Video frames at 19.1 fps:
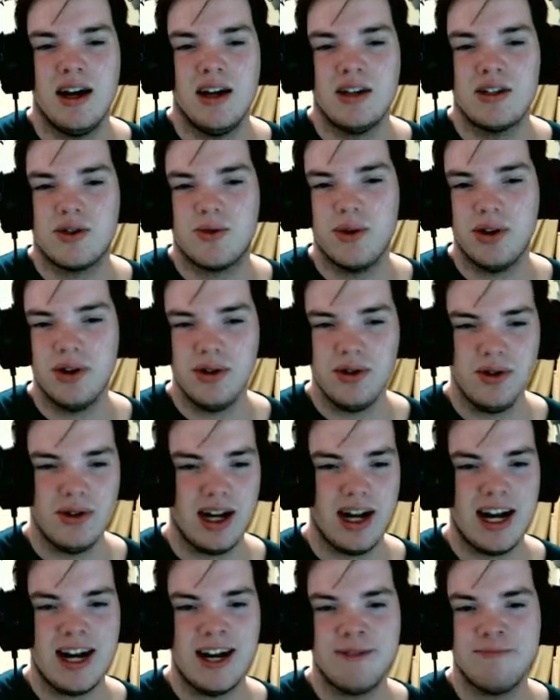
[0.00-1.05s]

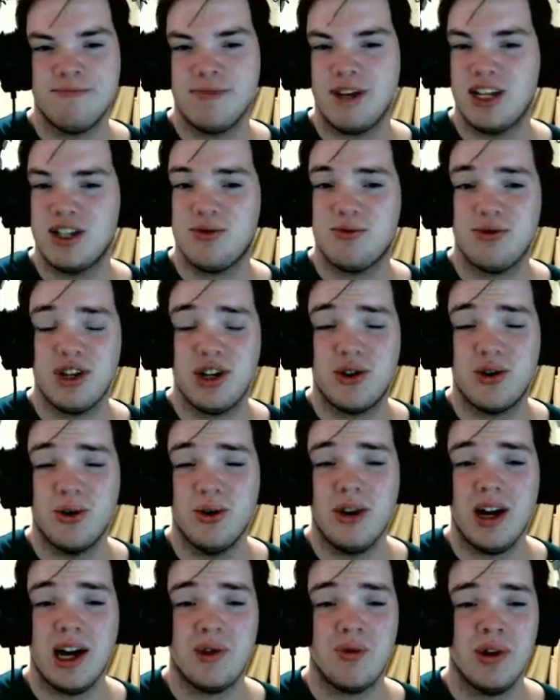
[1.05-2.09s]
Squirtle, it's pretty cool.
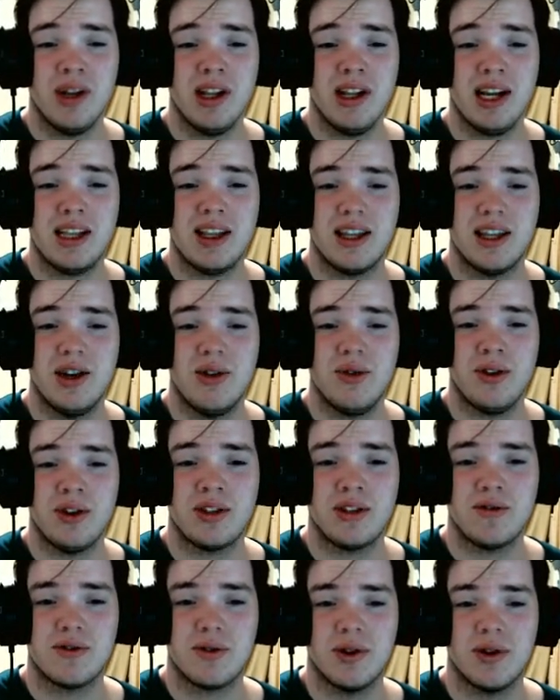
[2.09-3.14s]
I really like the cuteness
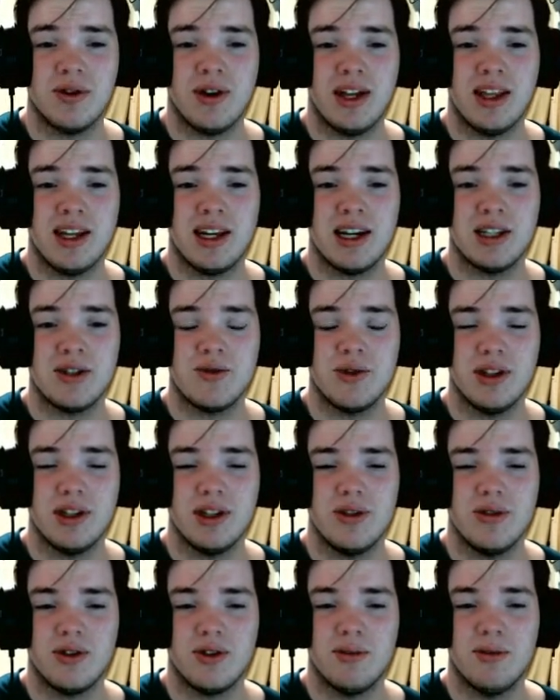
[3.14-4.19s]
of Squirtle. I think it's really
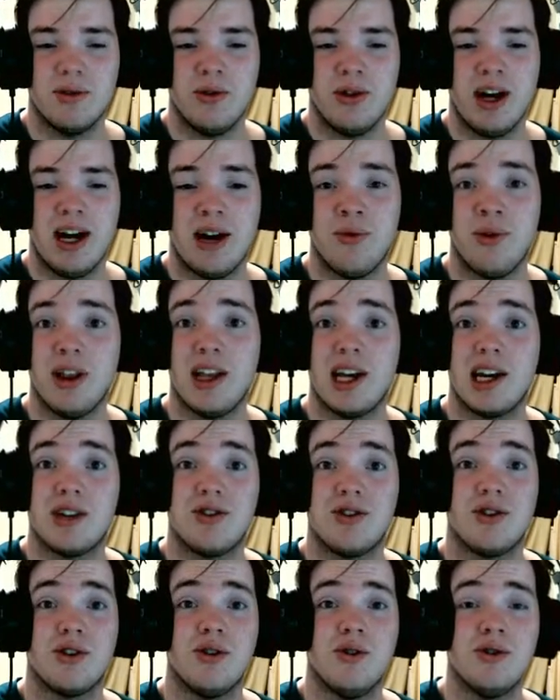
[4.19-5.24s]
adorable. I really like the
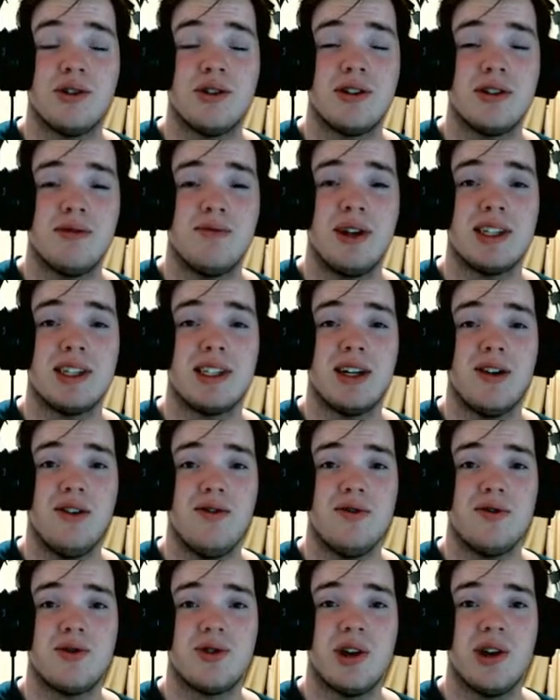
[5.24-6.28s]
turtles myself,
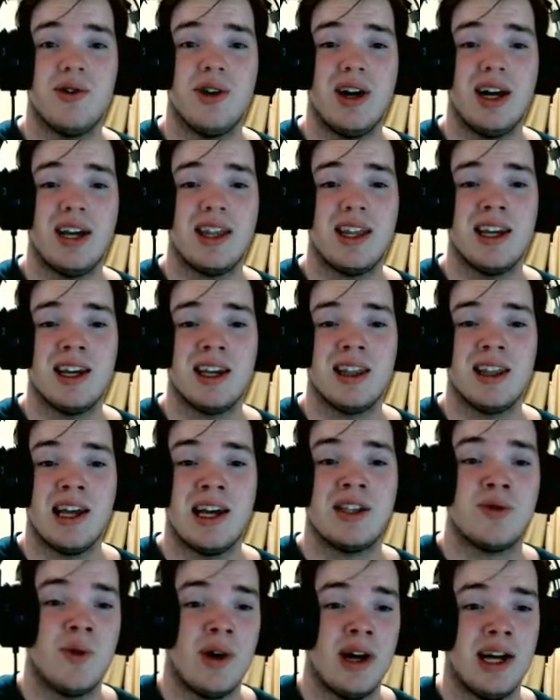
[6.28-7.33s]
so I think
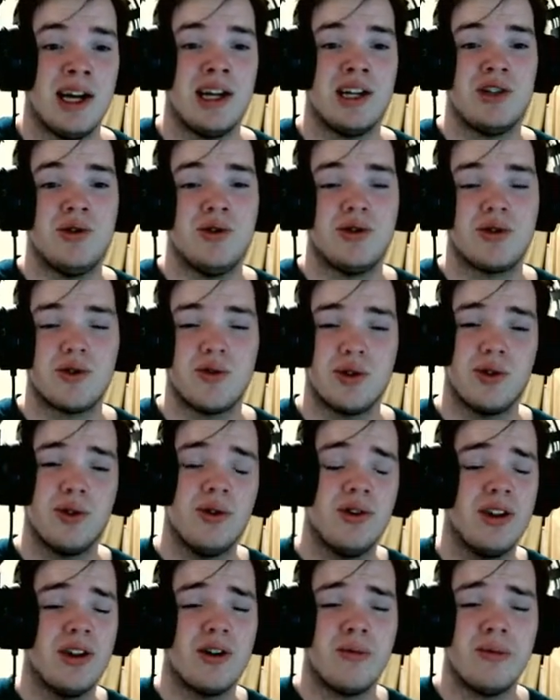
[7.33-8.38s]
that's why I choose Squirtle
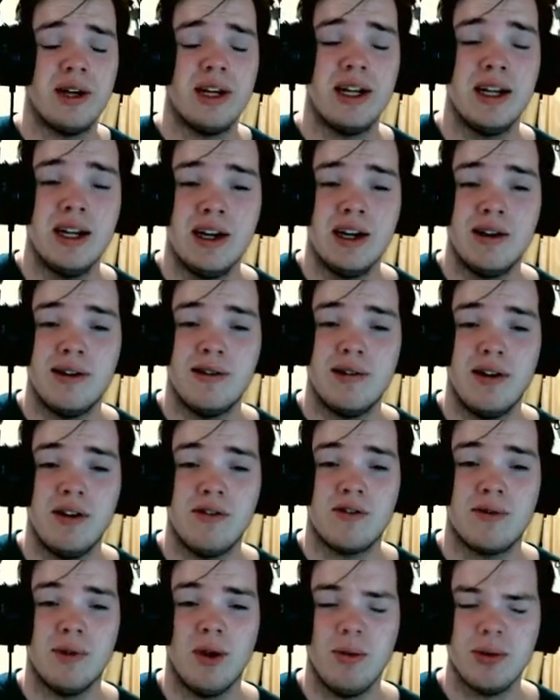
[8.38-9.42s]
a little bit
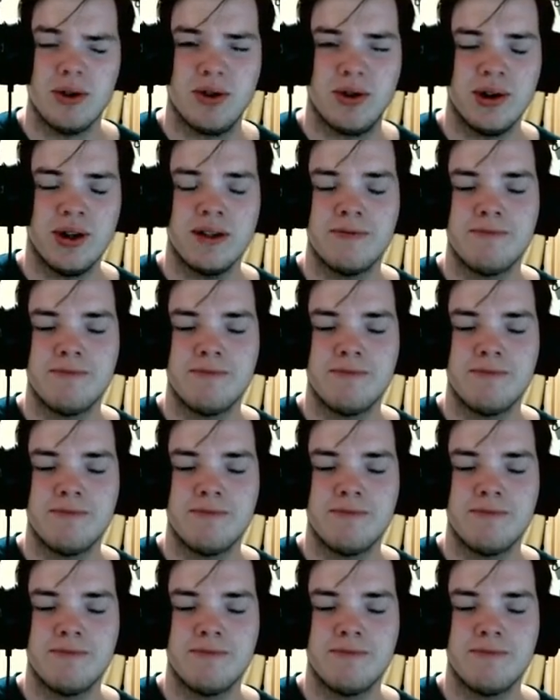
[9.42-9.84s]
over Bulbasaur.